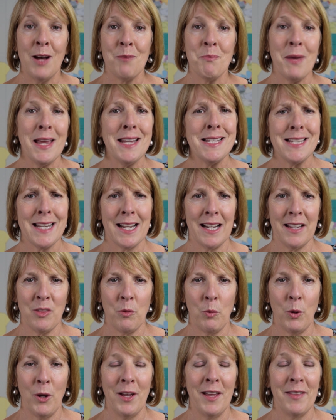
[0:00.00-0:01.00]
Basically
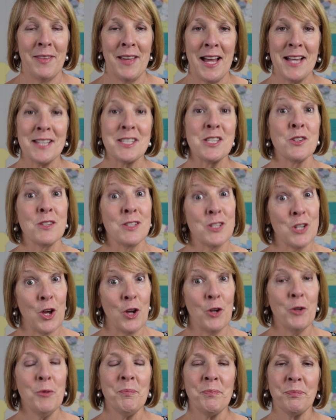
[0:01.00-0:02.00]
the answer is
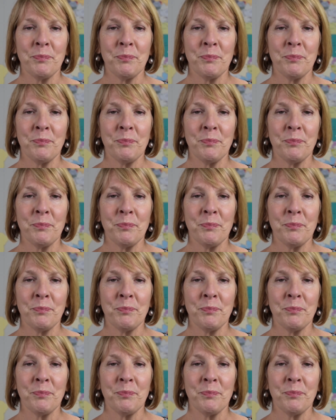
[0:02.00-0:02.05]
no.